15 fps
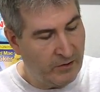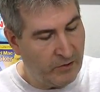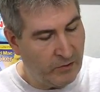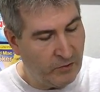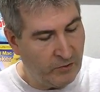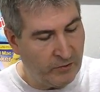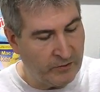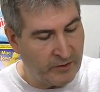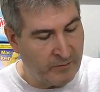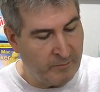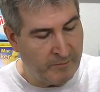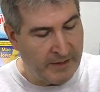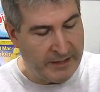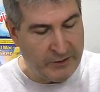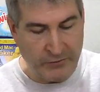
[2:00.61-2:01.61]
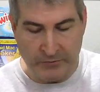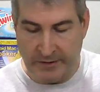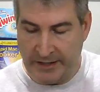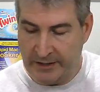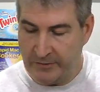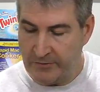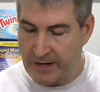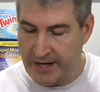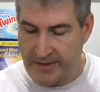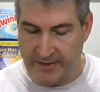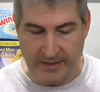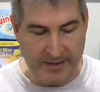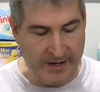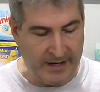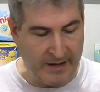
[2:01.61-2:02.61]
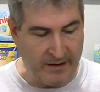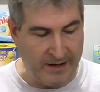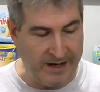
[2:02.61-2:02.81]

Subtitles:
hold my drink right there.